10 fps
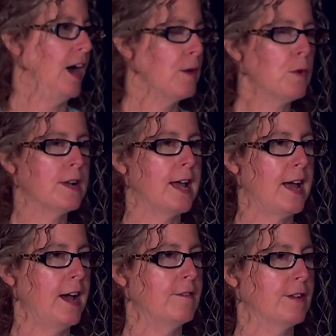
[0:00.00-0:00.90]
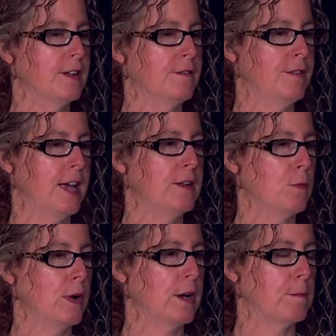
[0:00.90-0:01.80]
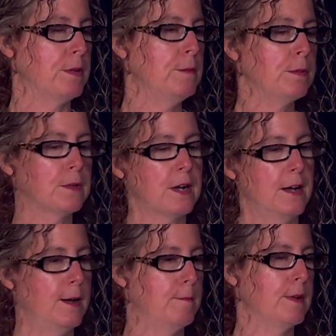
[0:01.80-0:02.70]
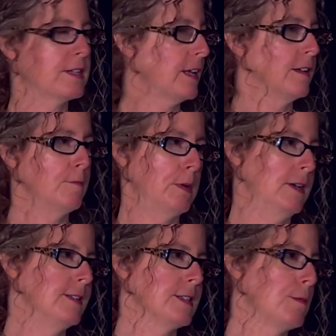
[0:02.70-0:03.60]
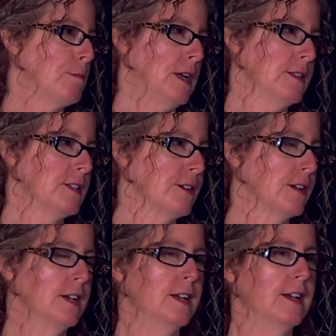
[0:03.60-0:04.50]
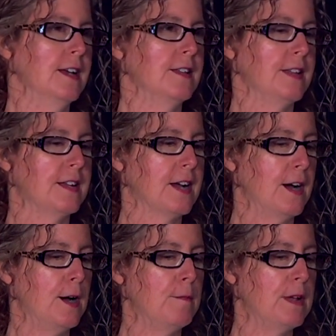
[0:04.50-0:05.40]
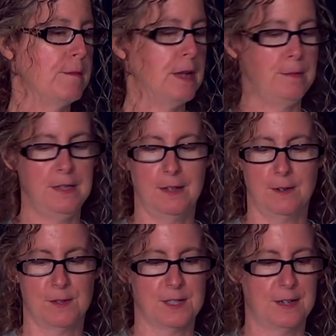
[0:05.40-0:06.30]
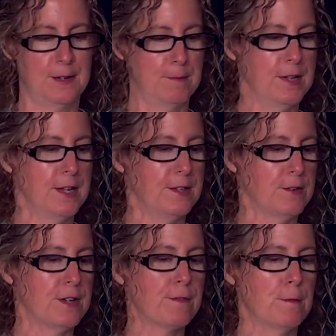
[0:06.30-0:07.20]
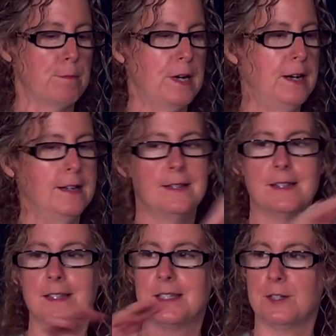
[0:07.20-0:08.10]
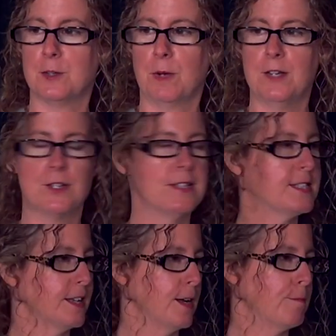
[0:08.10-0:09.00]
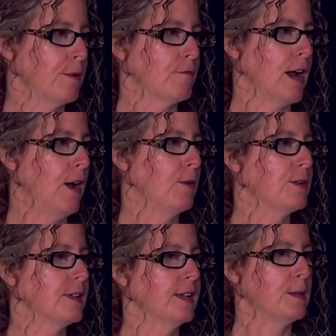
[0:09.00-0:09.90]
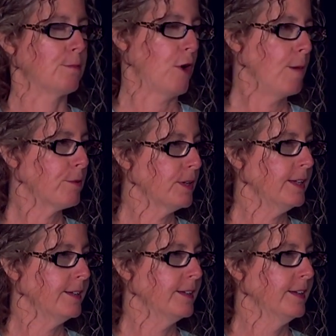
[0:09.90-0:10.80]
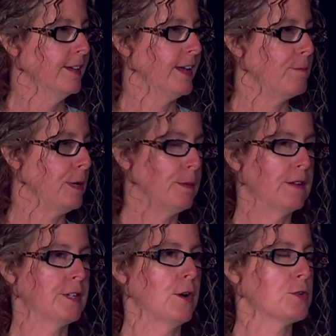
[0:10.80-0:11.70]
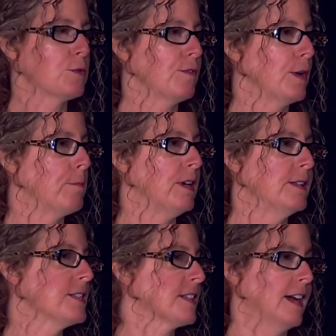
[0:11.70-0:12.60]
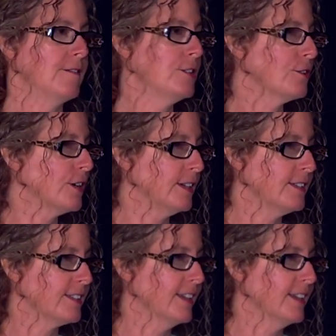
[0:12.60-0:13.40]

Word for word: i want to have an event where people come because i love puns i'm mm -hmm. a mm-hmm. punster they come and maybe there's um, there are different pun situations set up around the property, mm -hmm. and people have to go sort of on a pun scavenger hunt,